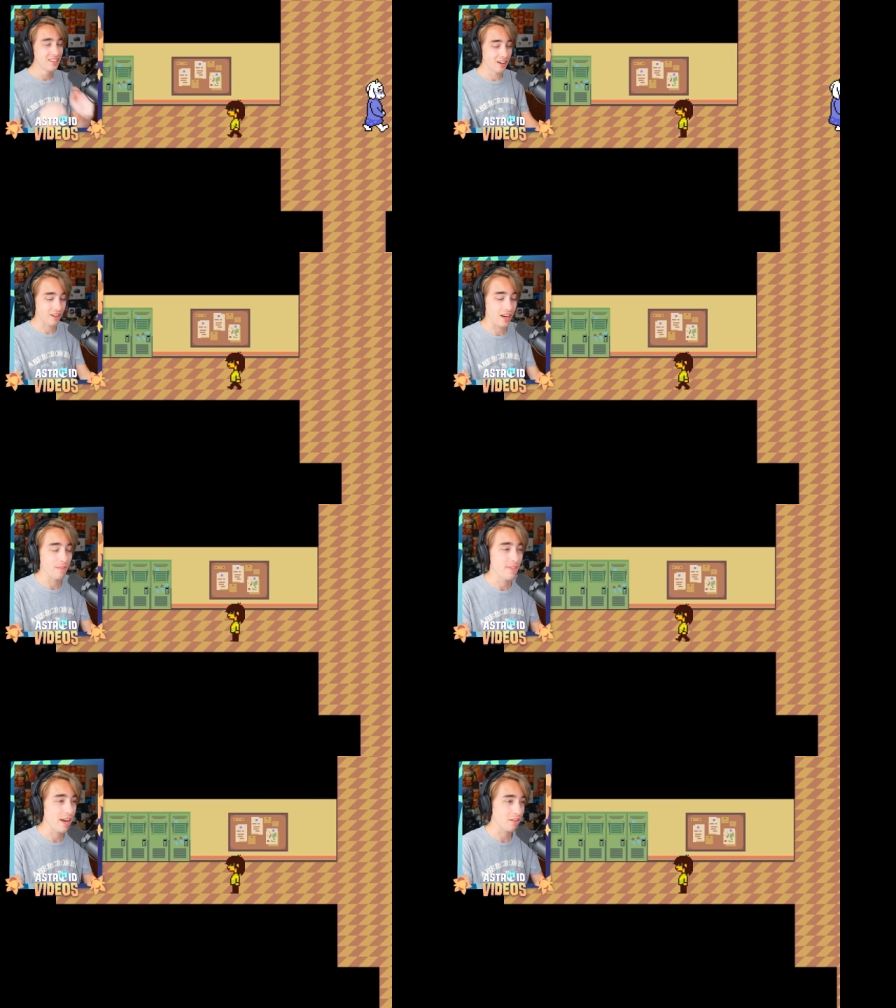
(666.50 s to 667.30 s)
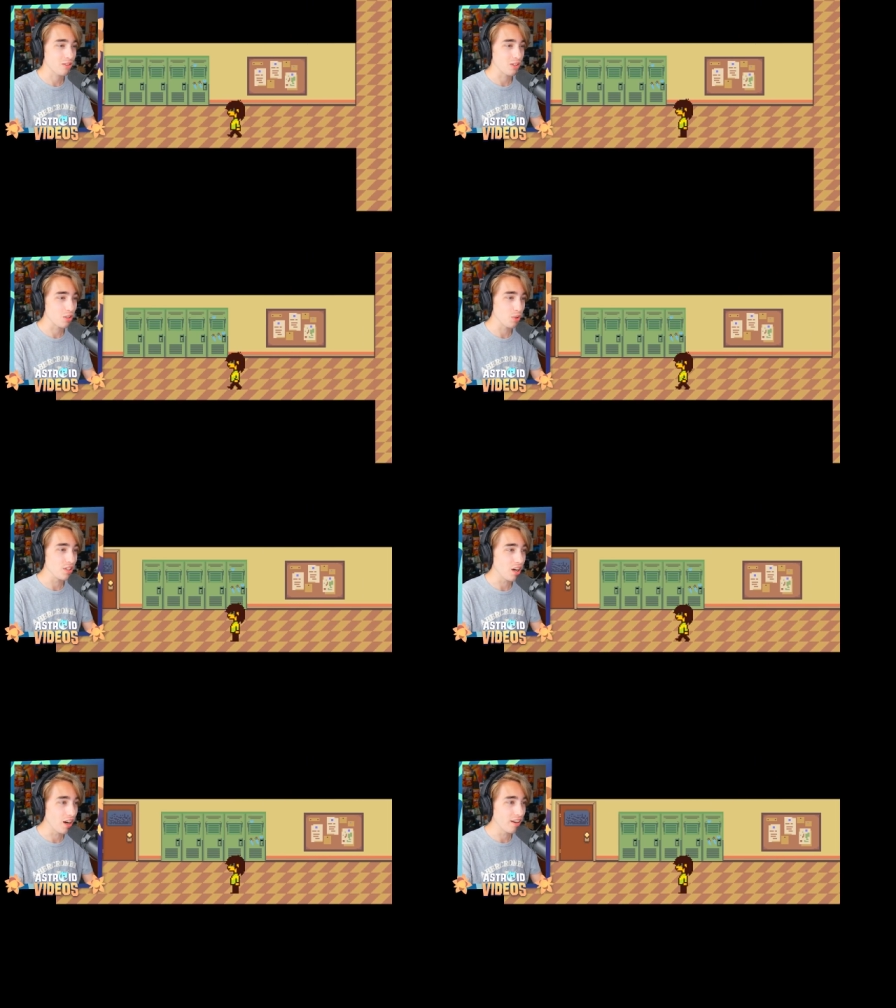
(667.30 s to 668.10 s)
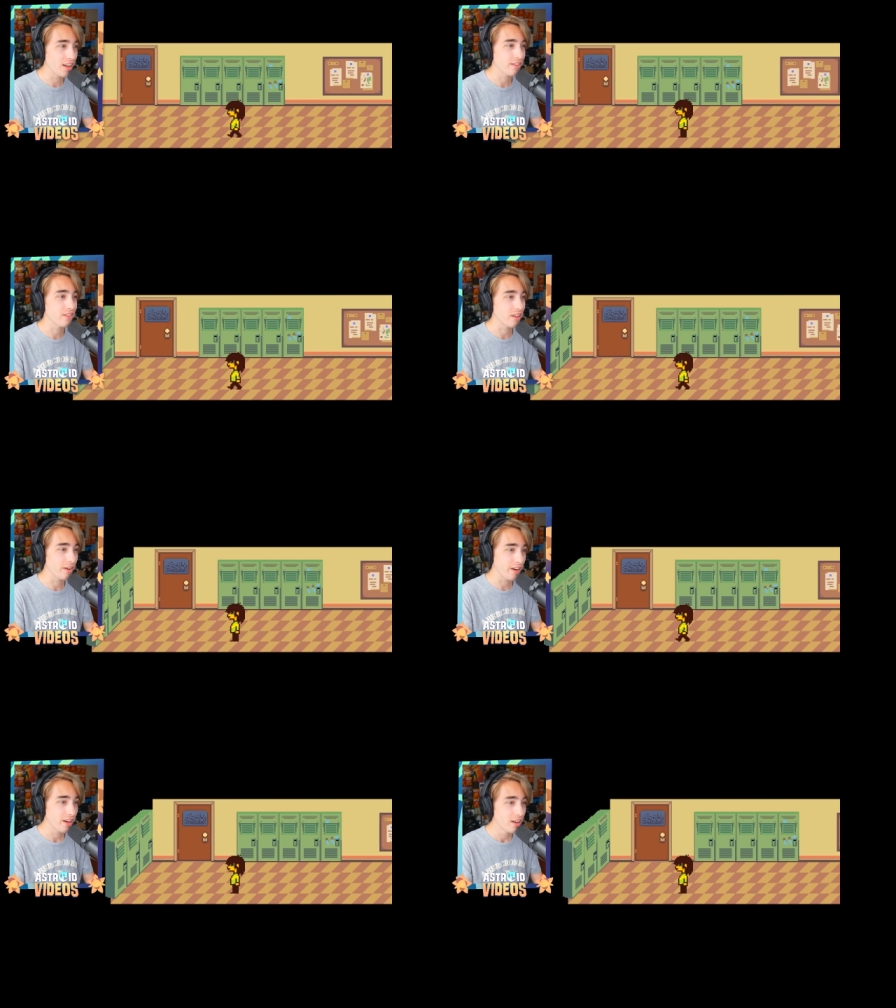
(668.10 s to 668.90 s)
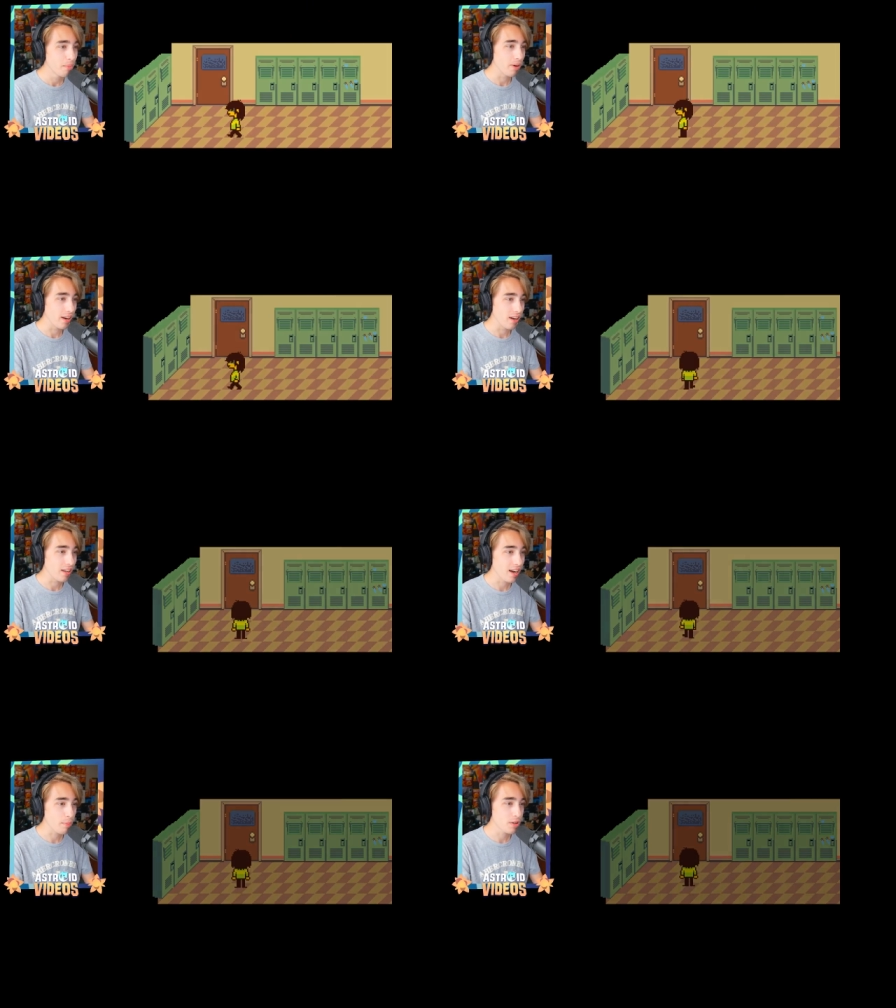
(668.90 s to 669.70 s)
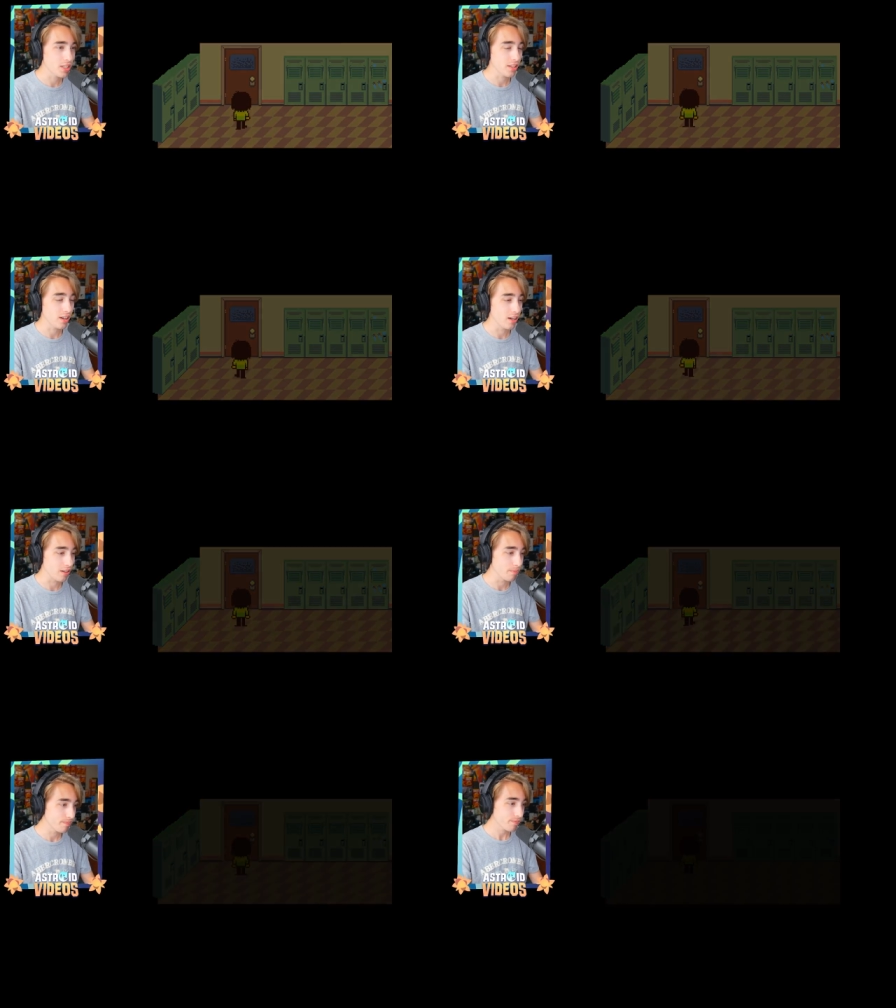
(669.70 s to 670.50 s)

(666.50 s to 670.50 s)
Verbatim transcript: Okay, that was, screech was unnecessary, but uh, yeah, I appreciate the hug.